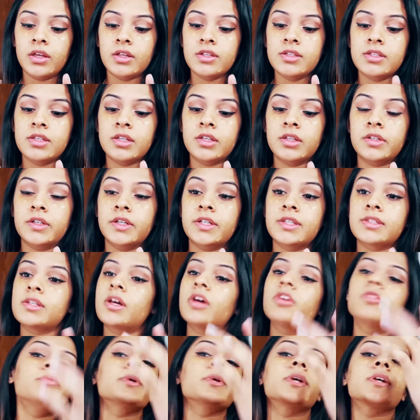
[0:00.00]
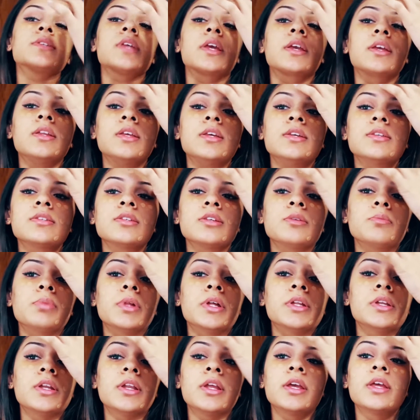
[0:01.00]
concealer itself because I can easily
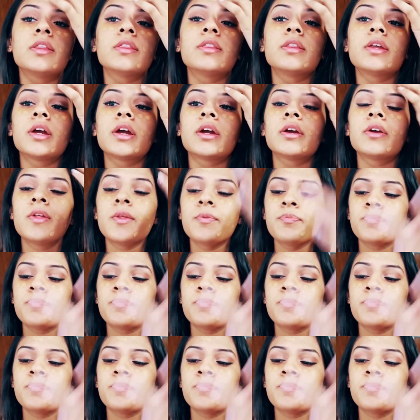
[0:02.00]
blend it in there.